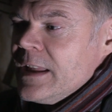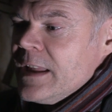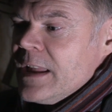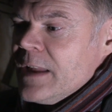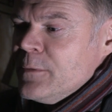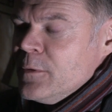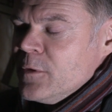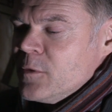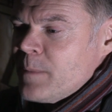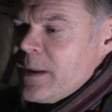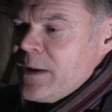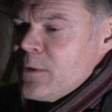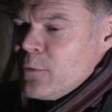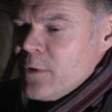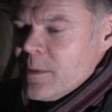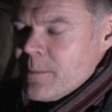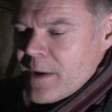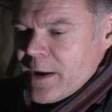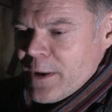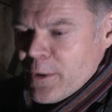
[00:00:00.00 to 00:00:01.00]
if you spend all
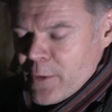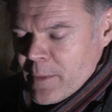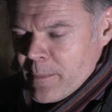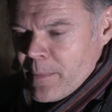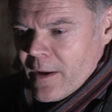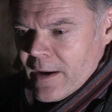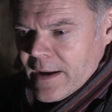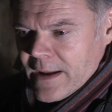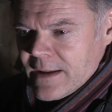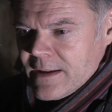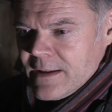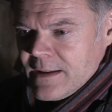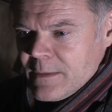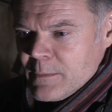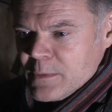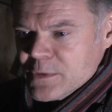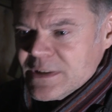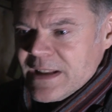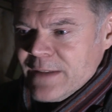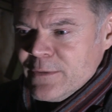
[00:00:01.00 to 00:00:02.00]
your money on a bike,
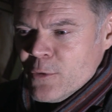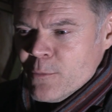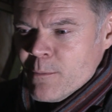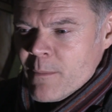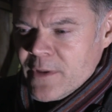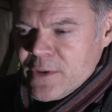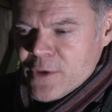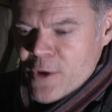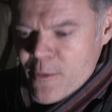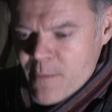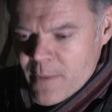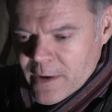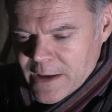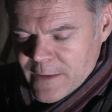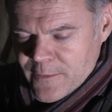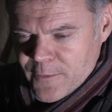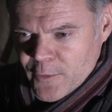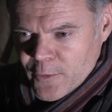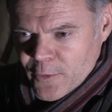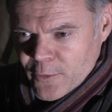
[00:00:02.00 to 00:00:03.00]
which leaves you no
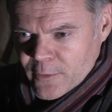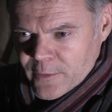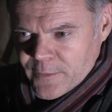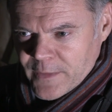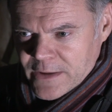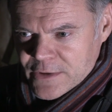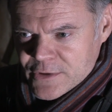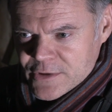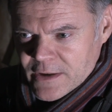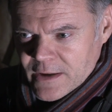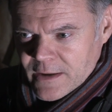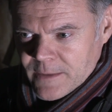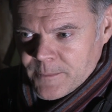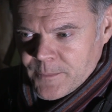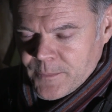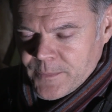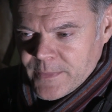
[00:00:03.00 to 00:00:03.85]
money for your adventure,